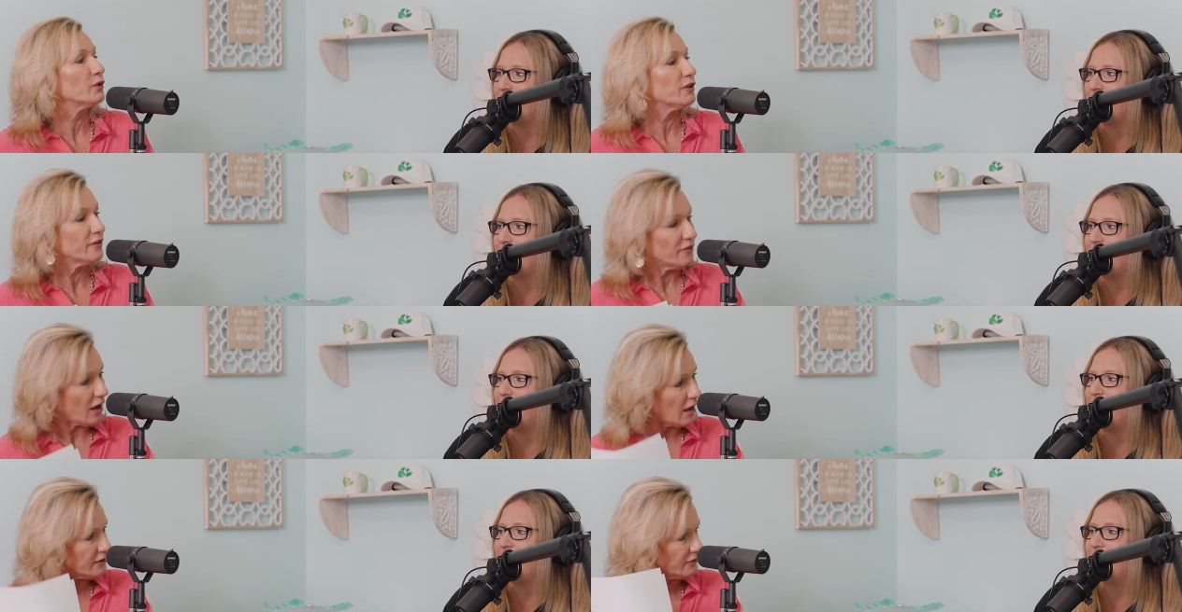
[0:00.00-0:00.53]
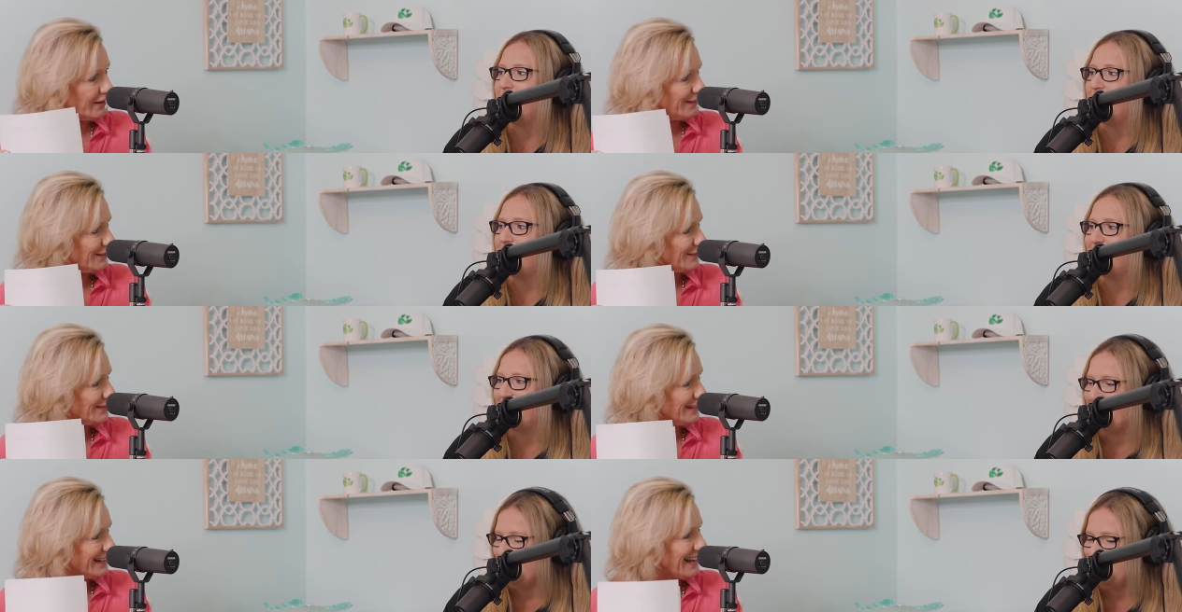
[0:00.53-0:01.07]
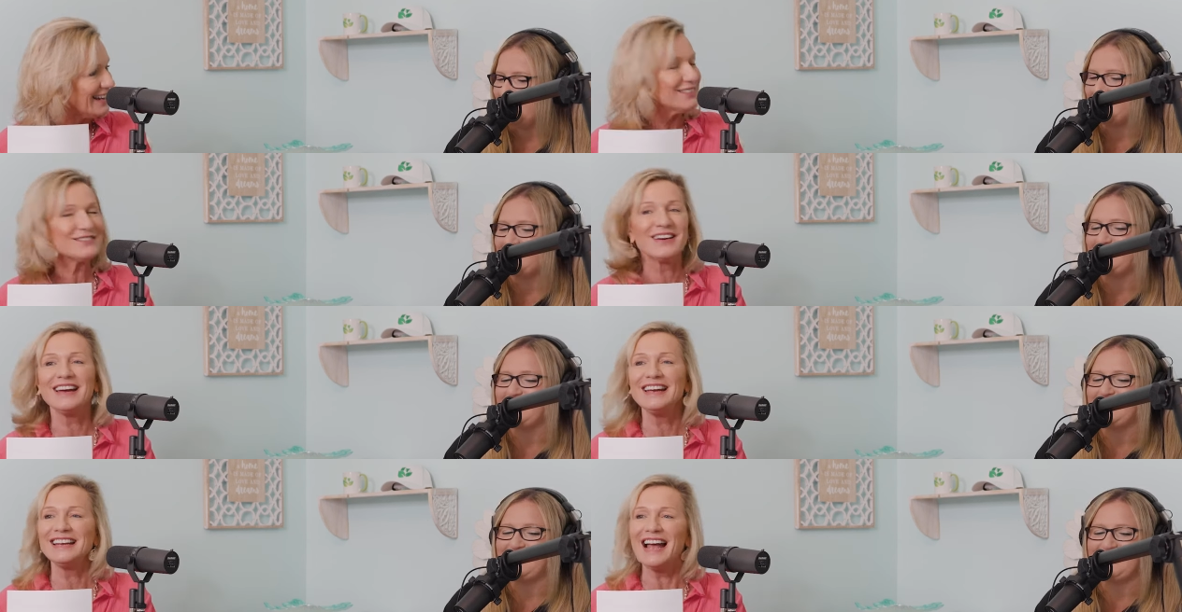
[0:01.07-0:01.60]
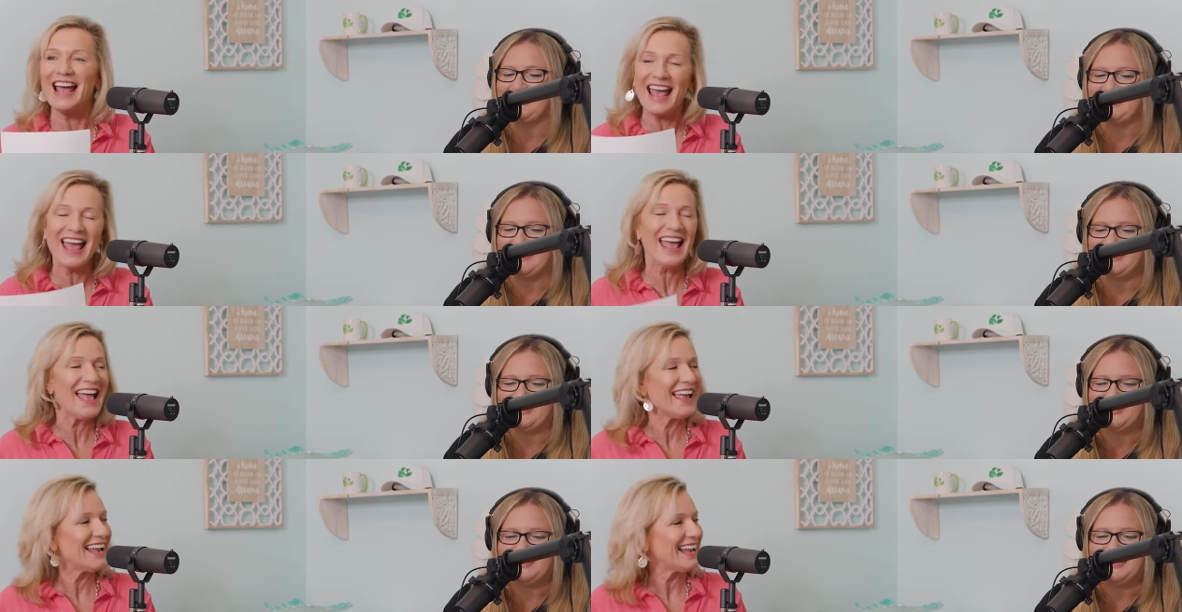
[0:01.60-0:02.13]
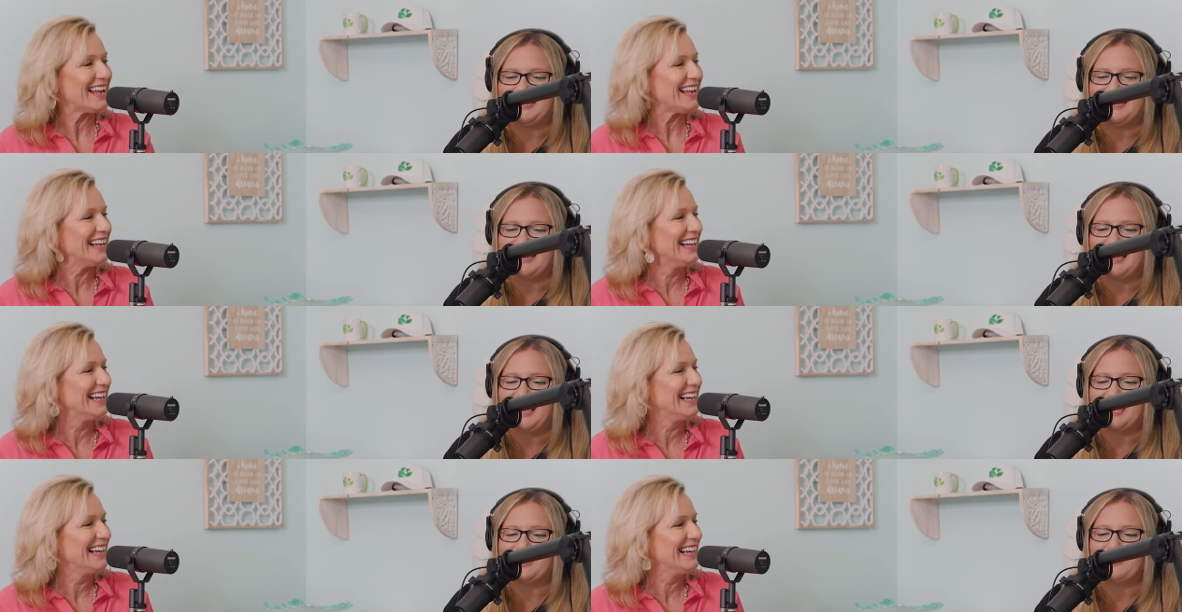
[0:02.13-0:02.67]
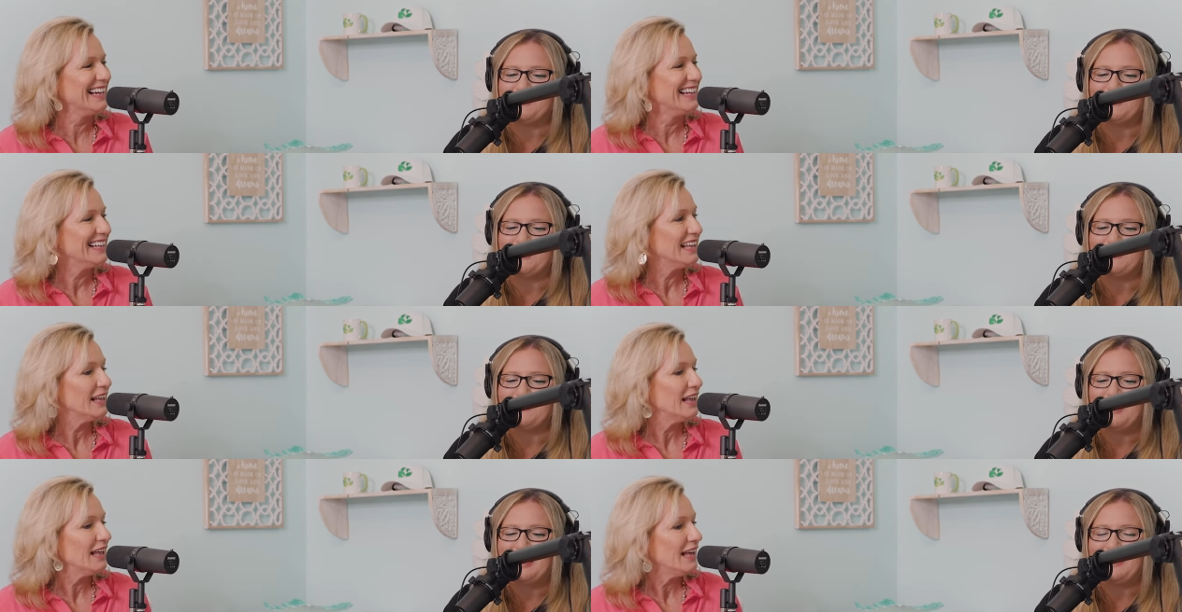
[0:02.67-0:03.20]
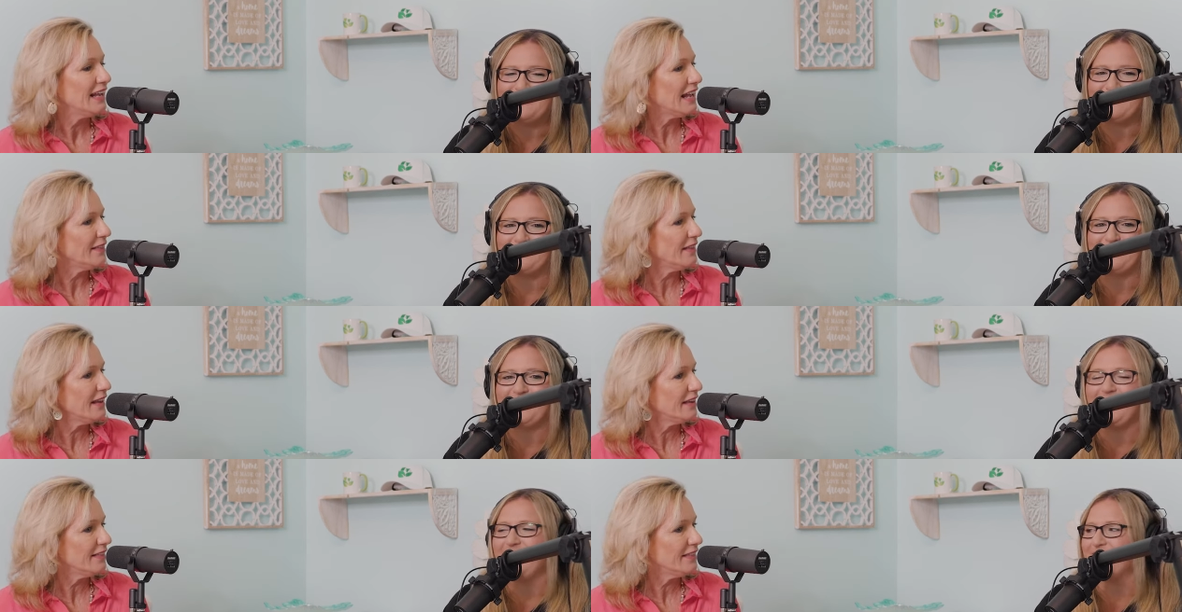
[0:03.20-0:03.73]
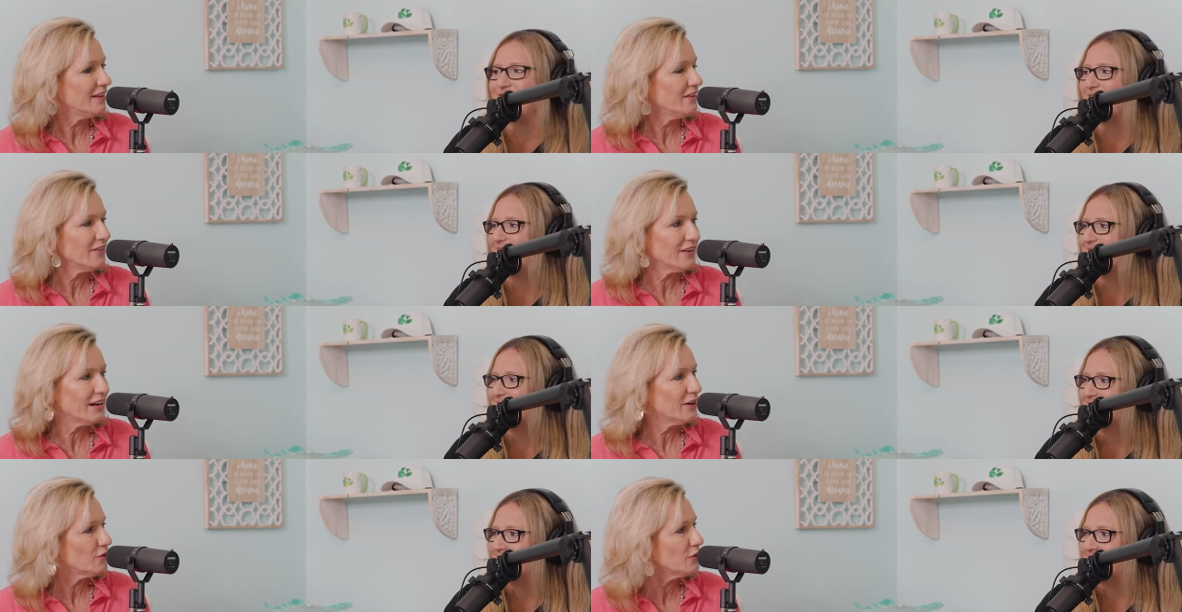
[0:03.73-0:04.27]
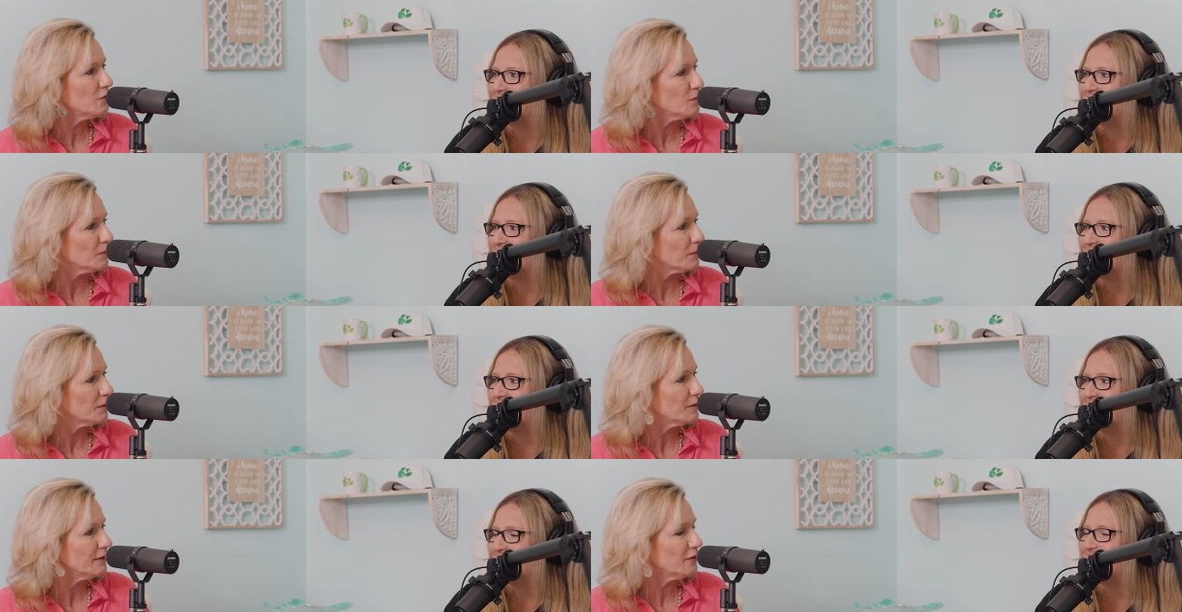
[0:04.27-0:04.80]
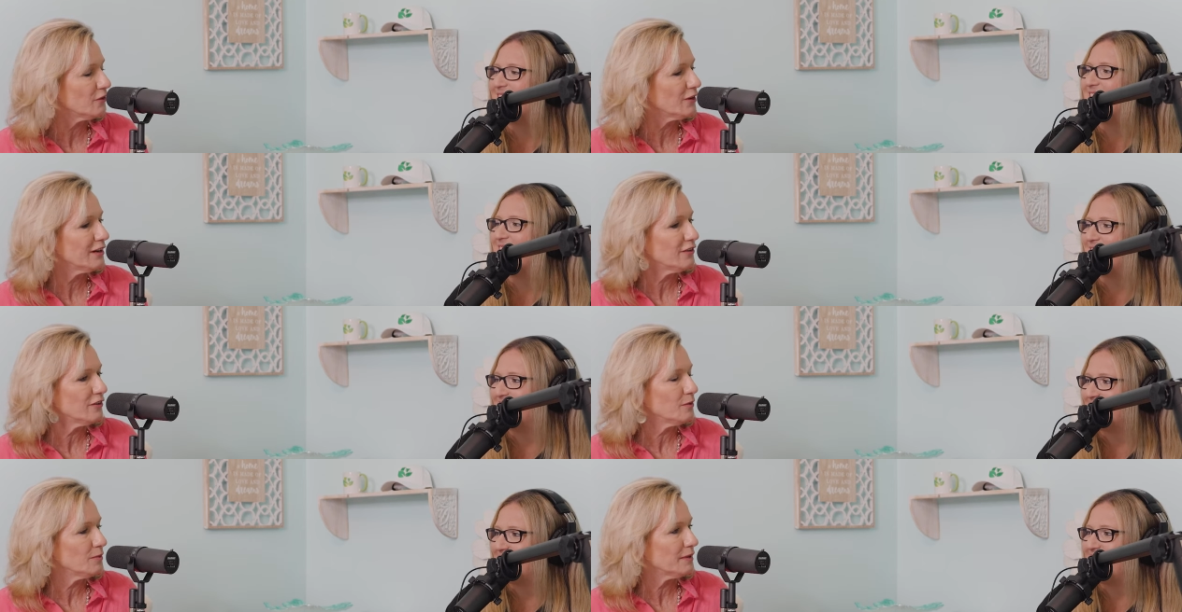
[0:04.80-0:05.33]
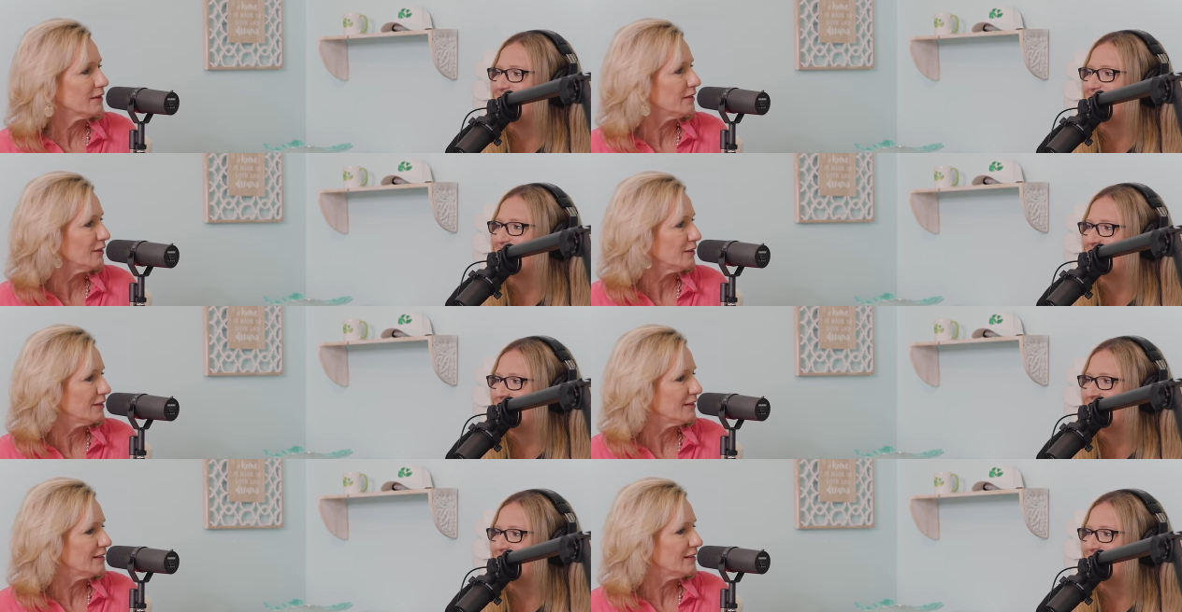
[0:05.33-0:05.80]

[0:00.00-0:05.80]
Speaker 1: Order of Odd Fellows? Yes, right. You did. IOOF. And they're a great group. They're a great group. That